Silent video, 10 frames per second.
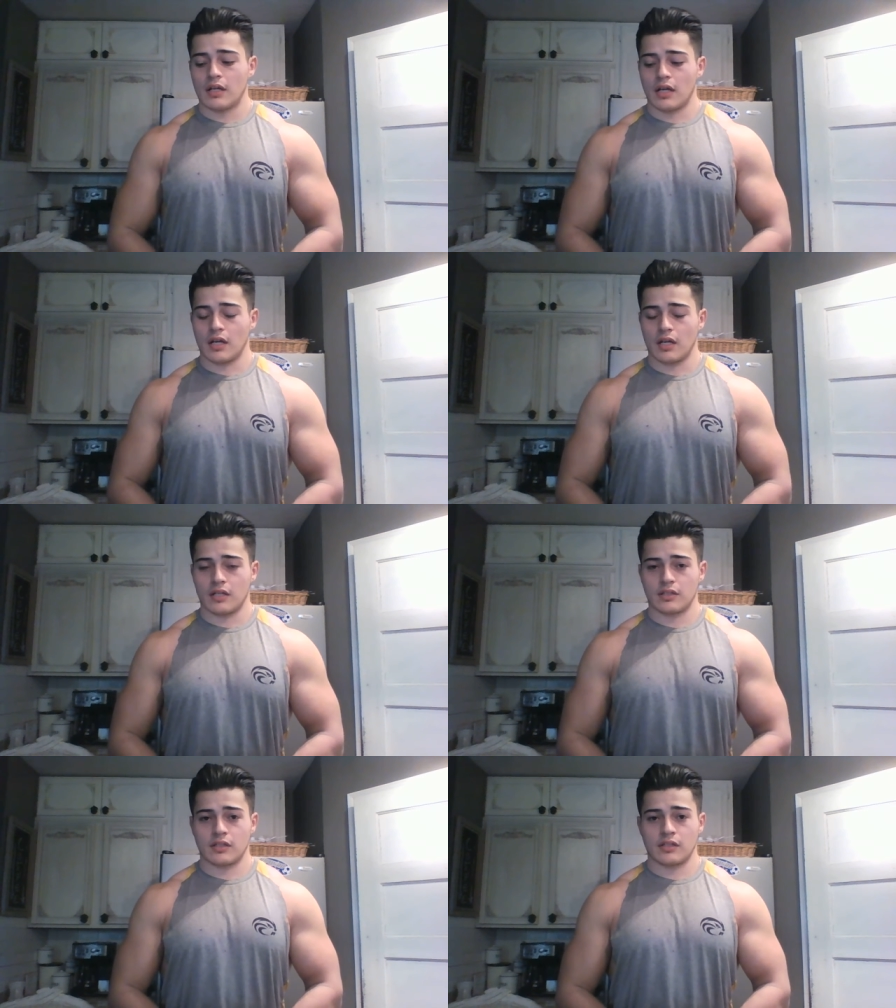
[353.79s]

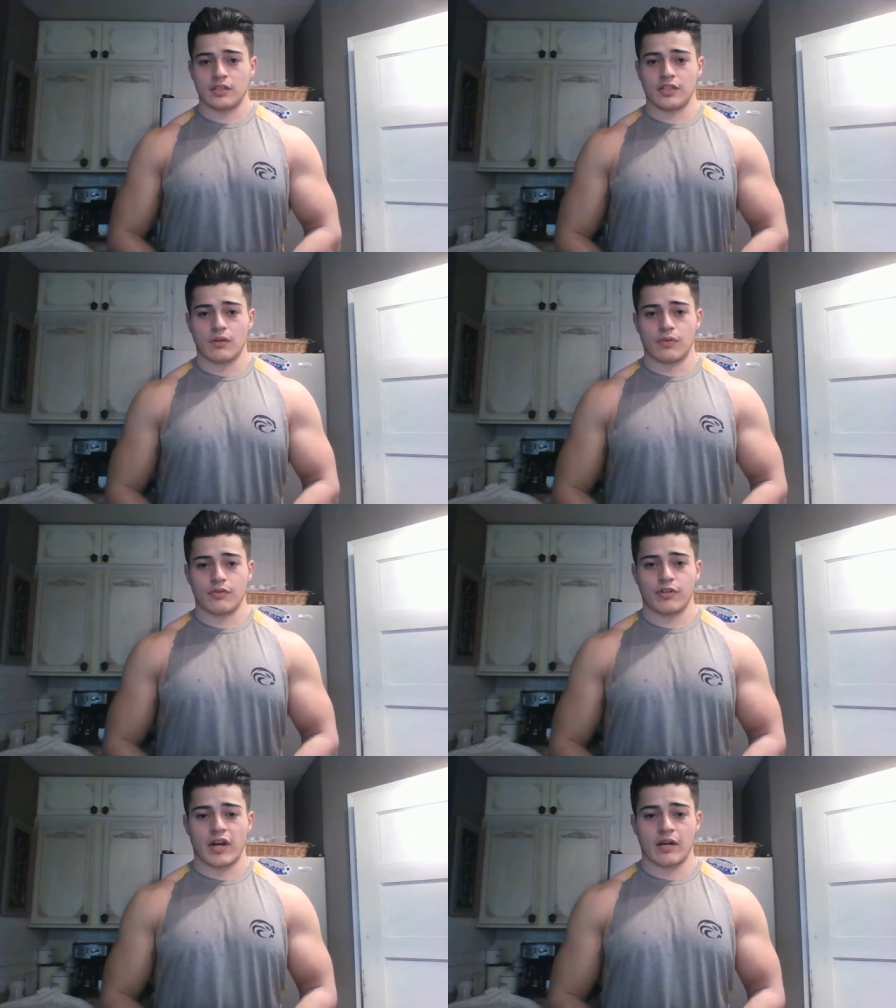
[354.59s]

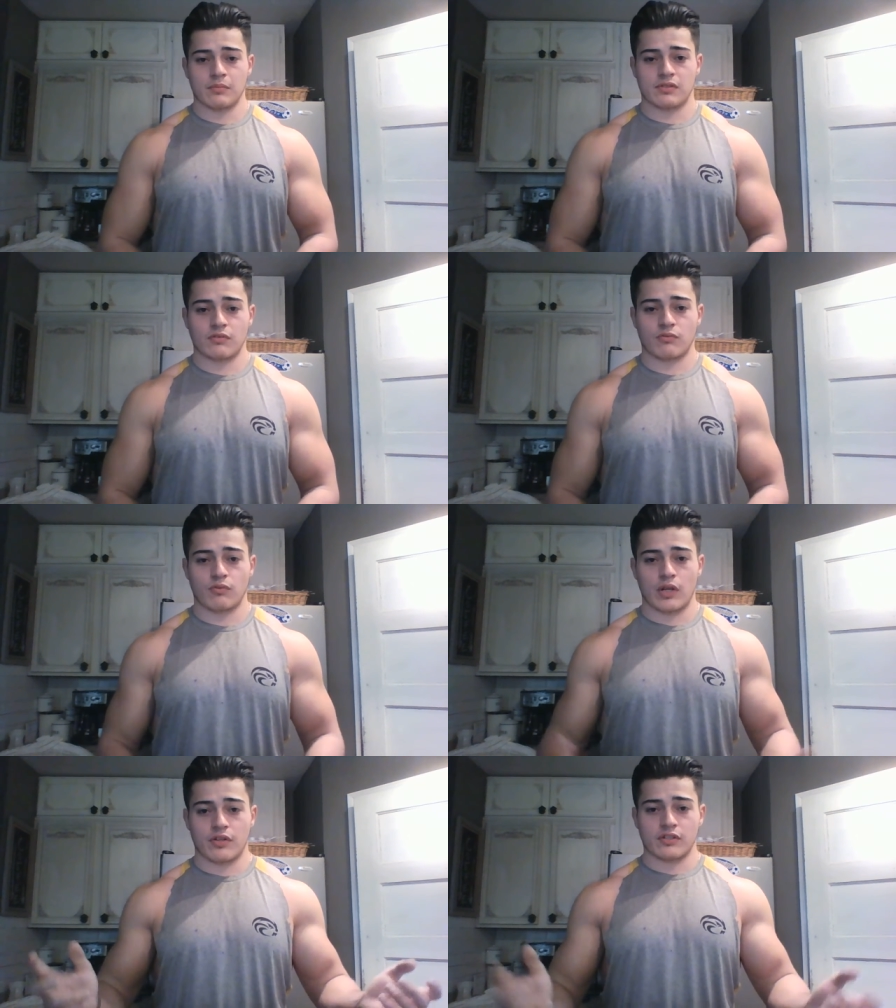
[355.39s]
3 grams,
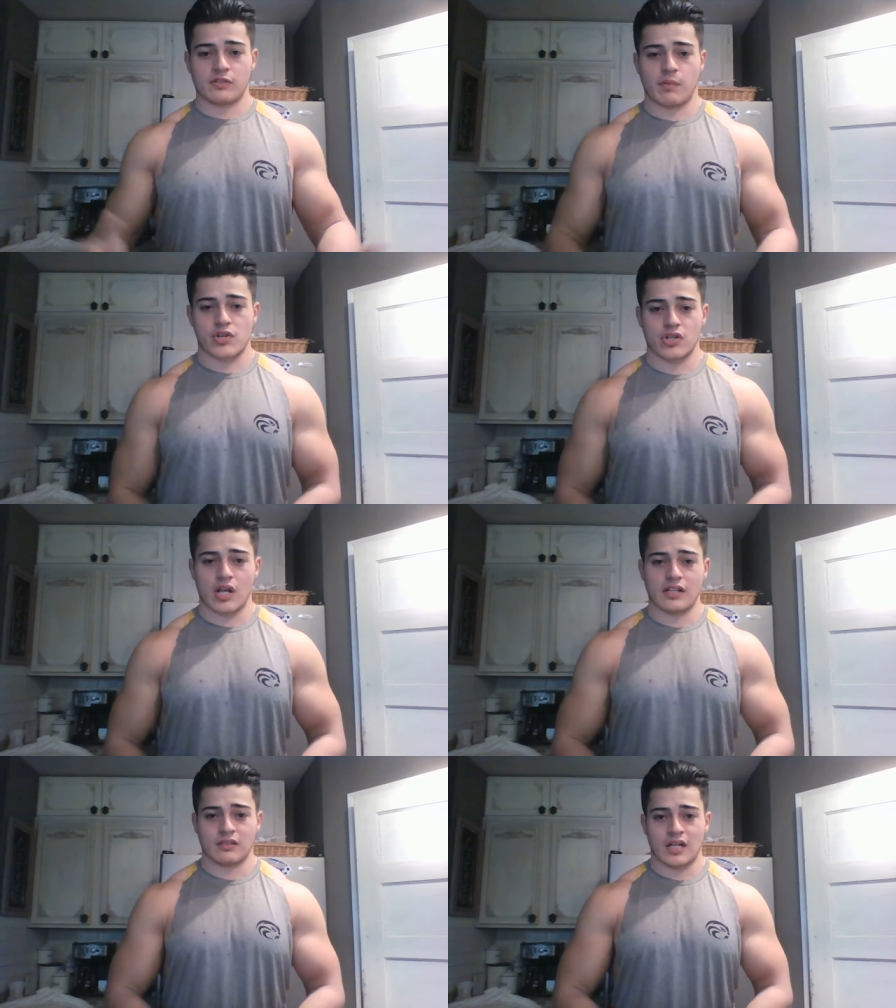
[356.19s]
whether it's
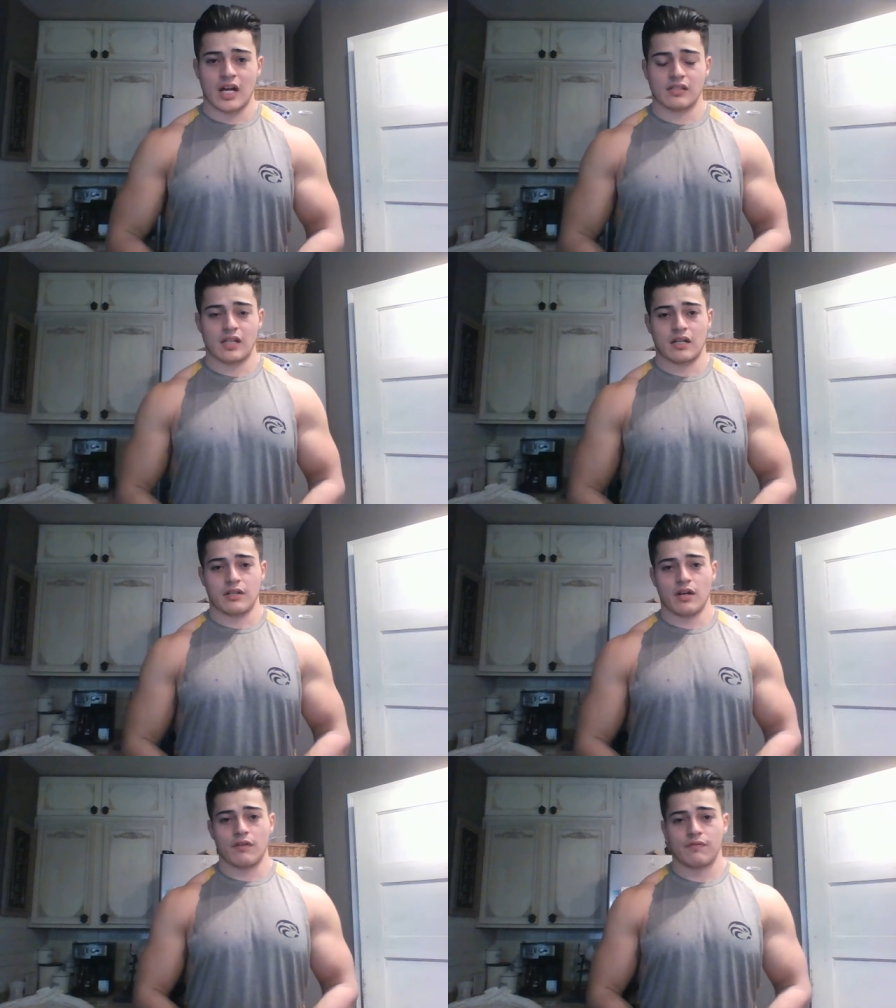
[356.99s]
specialized or not, is not
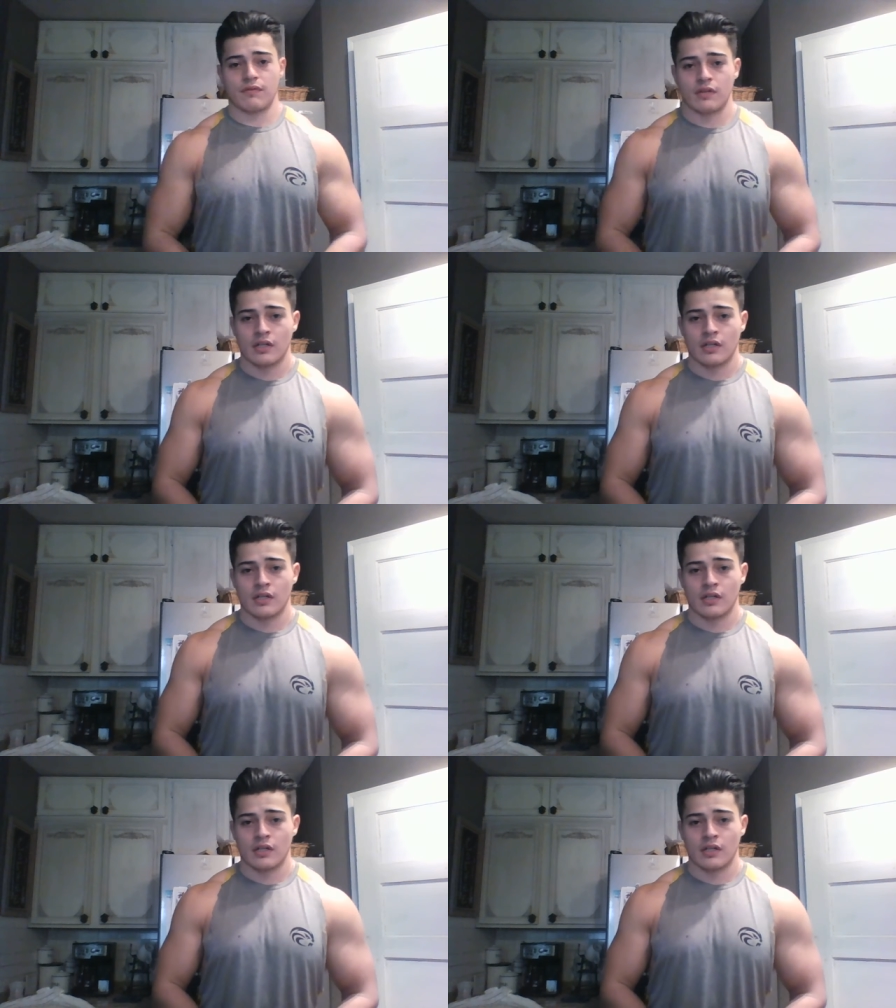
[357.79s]
enough.